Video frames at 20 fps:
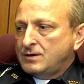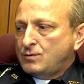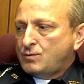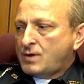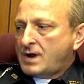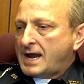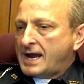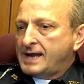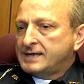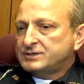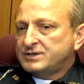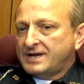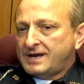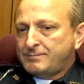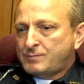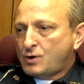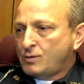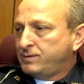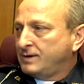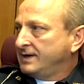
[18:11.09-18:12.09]
Well, actually,
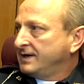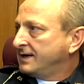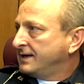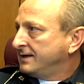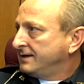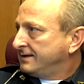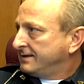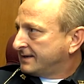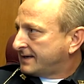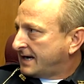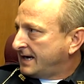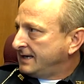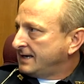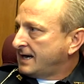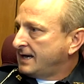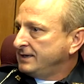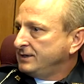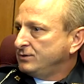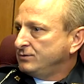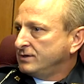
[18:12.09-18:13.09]
I'm hoping to get into the
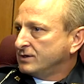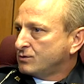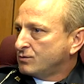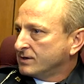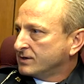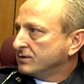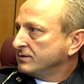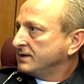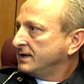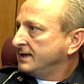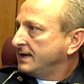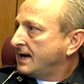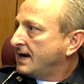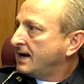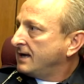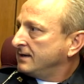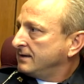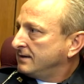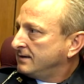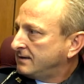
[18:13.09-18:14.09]
K-9 unit quicker than
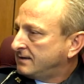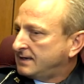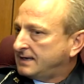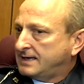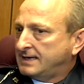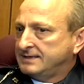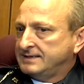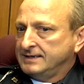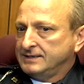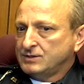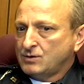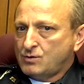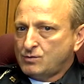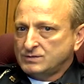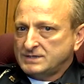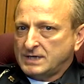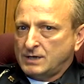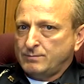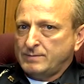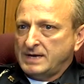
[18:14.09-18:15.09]
that. I think the
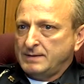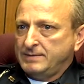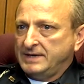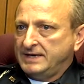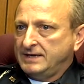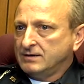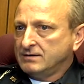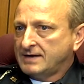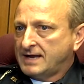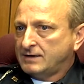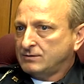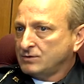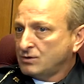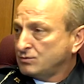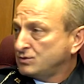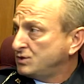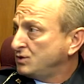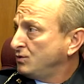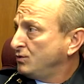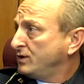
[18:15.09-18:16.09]
hotel may be here in,
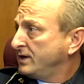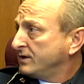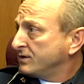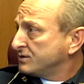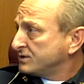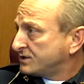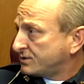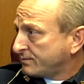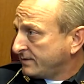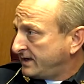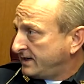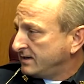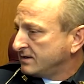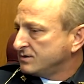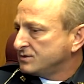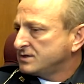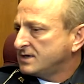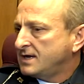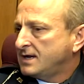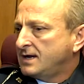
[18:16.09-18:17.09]
2 years, 3 years.